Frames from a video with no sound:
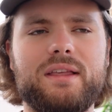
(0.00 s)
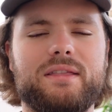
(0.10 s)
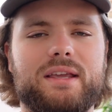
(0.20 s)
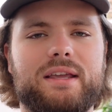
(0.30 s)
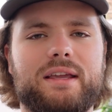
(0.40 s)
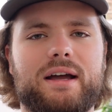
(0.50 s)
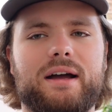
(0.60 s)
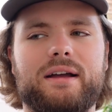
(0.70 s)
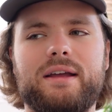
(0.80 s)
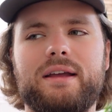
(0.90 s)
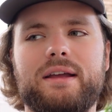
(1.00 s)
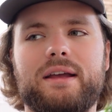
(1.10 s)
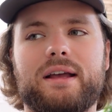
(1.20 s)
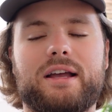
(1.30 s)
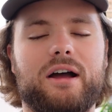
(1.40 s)
The, uh,
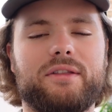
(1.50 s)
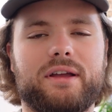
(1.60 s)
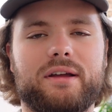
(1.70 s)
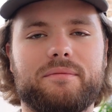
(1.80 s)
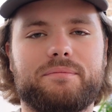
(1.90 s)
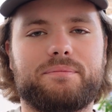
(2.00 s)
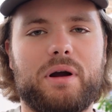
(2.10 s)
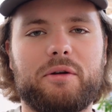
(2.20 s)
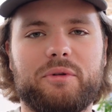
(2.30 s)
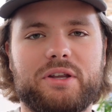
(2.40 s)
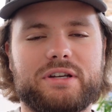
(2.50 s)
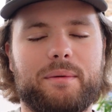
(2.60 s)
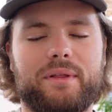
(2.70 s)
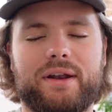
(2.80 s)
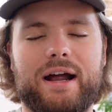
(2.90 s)
the property management
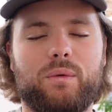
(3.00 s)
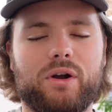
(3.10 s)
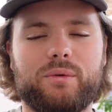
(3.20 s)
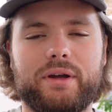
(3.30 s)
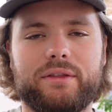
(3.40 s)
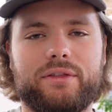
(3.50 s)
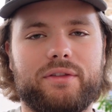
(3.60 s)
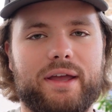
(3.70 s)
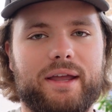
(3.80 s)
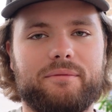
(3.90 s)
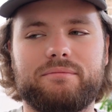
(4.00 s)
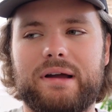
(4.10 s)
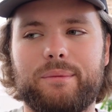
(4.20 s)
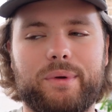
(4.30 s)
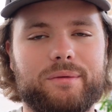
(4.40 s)
company that I work with, they
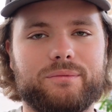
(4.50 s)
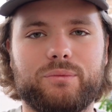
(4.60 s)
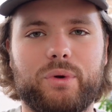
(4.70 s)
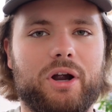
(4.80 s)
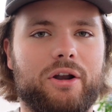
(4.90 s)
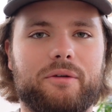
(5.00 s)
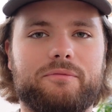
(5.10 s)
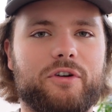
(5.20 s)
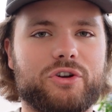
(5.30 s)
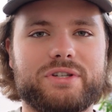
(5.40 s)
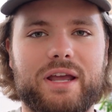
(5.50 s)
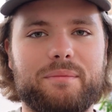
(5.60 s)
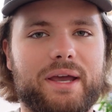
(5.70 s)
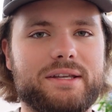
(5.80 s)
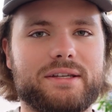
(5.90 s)
we, we're on a first name
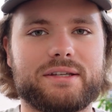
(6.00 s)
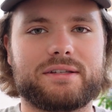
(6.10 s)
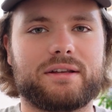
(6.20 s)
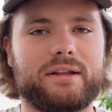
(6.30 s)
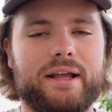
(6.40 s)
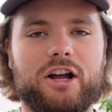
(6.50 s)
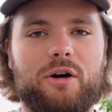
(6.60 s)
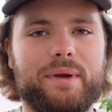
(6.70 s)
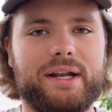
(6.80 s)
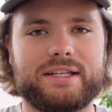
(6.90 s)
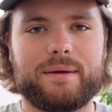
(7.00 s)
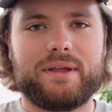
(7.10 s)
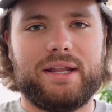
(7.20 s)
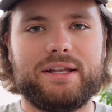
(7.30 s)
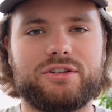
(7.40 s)
basis. They can call me anytime
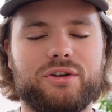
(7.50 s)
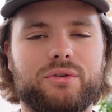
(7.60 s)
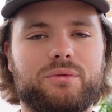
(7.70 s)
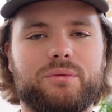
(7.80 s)
they need to.